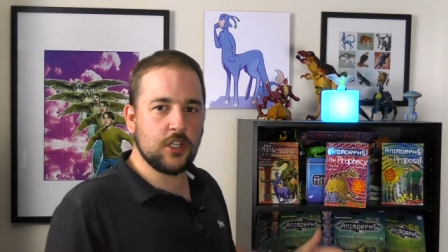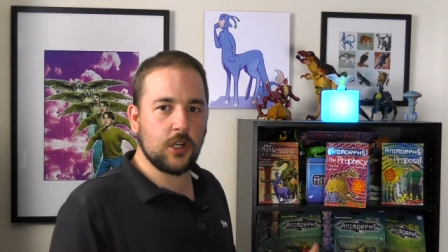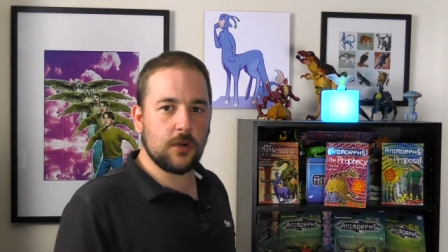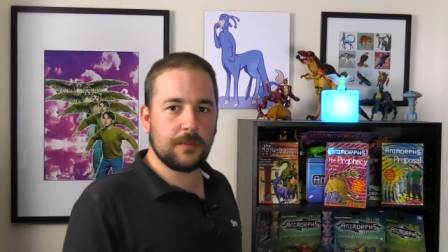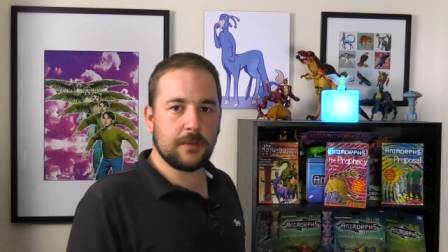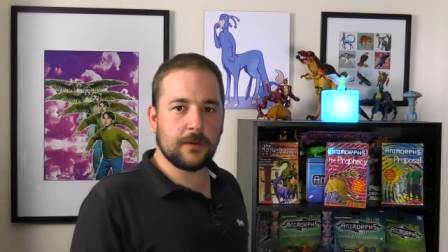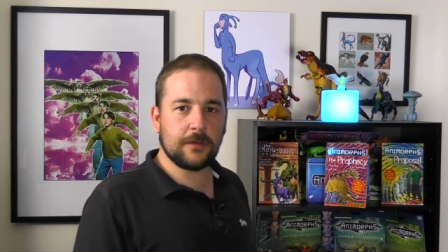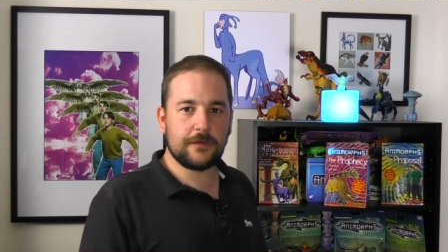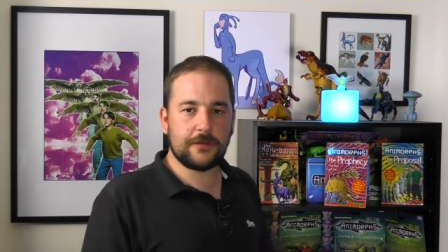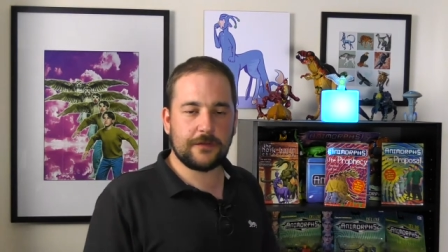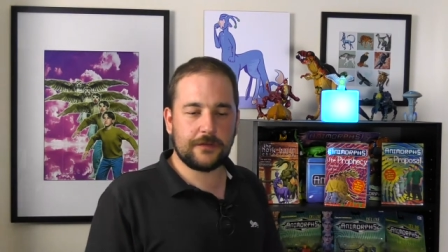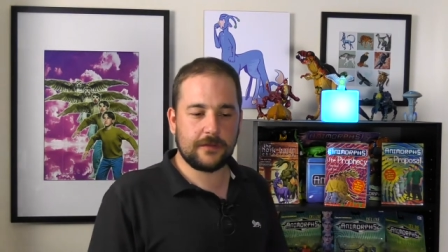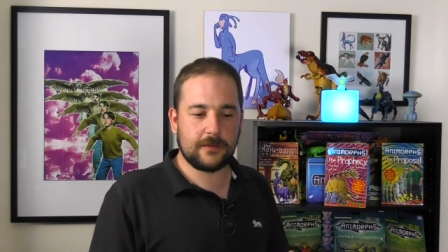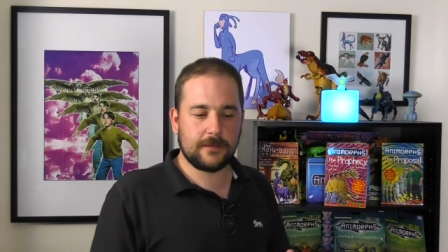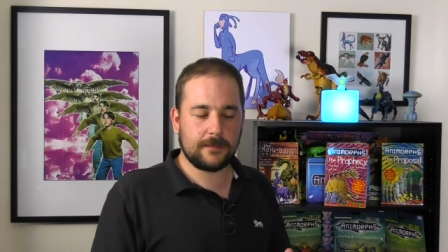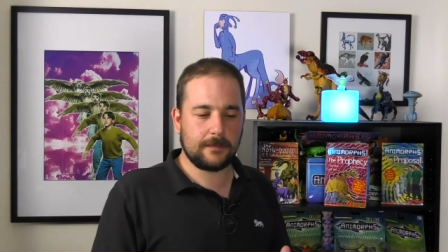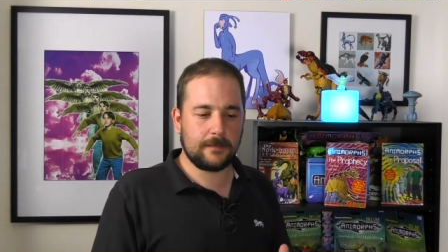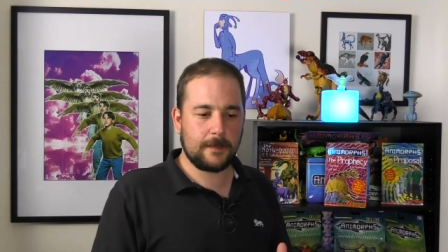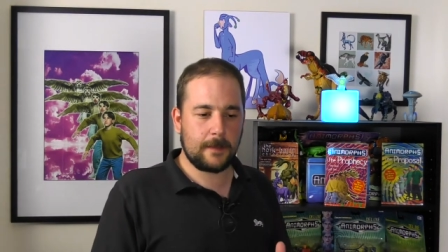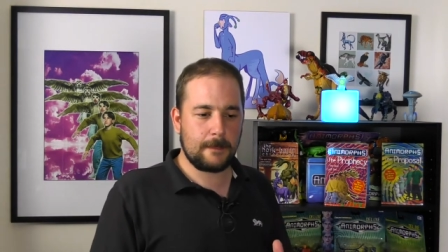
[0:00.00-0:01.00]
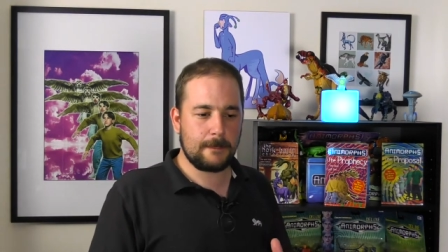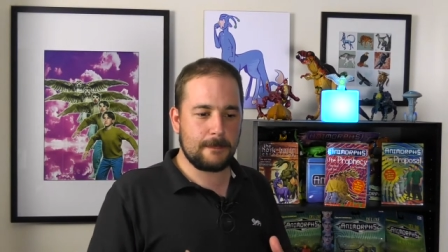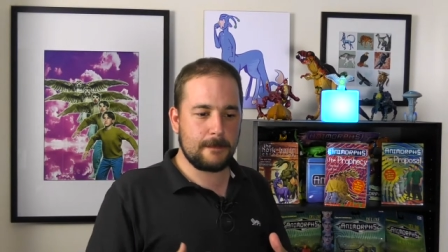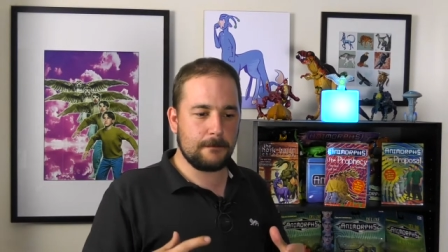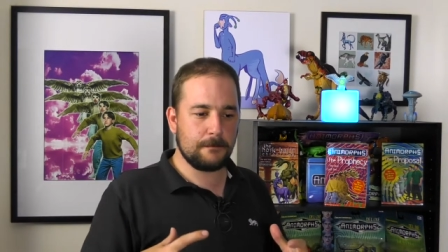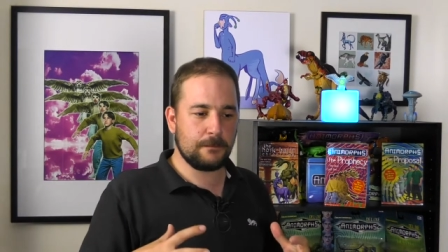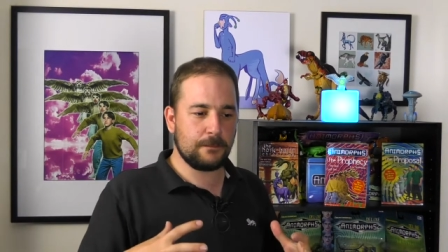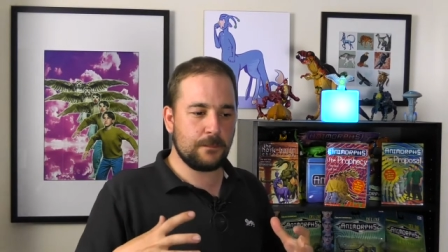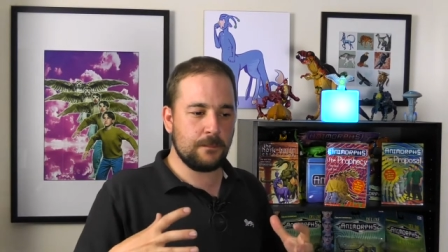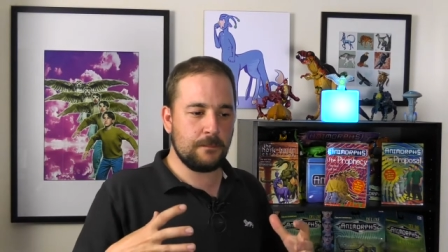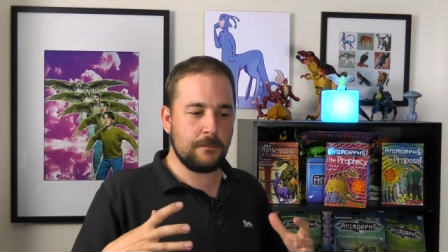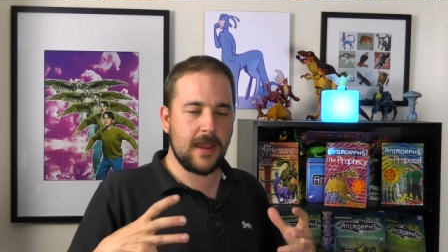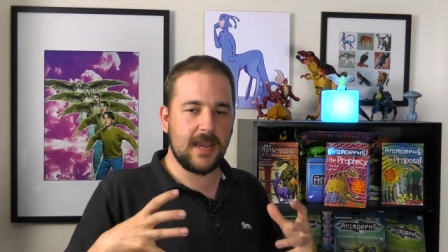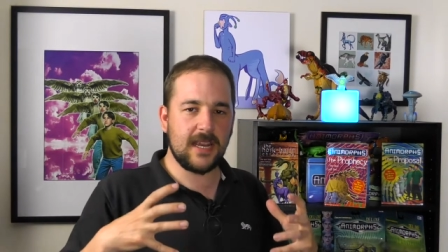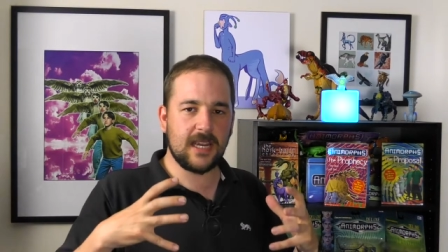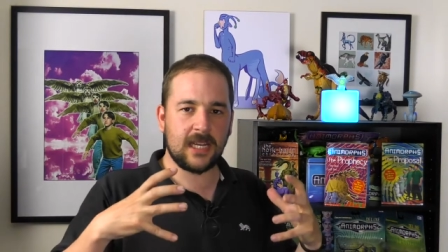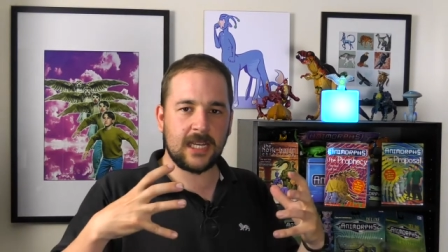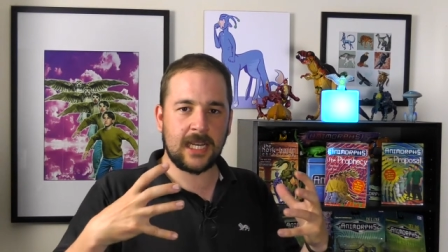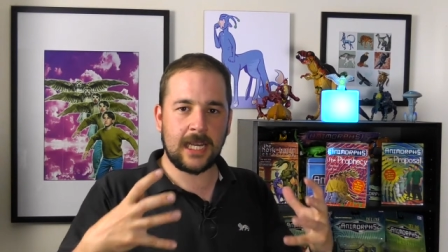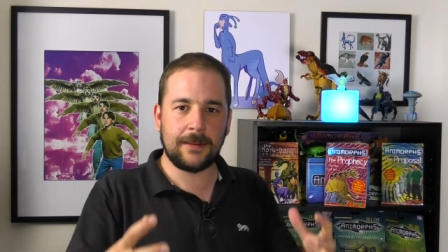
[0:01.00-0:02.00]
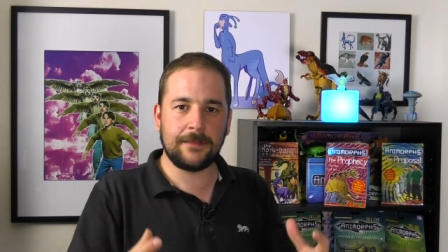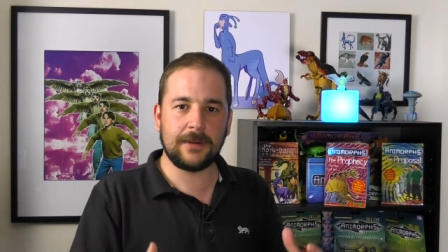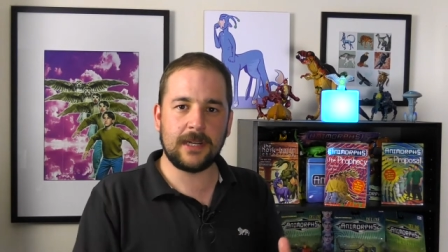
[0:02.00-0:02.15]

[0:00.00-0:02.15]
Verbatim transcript: job of making him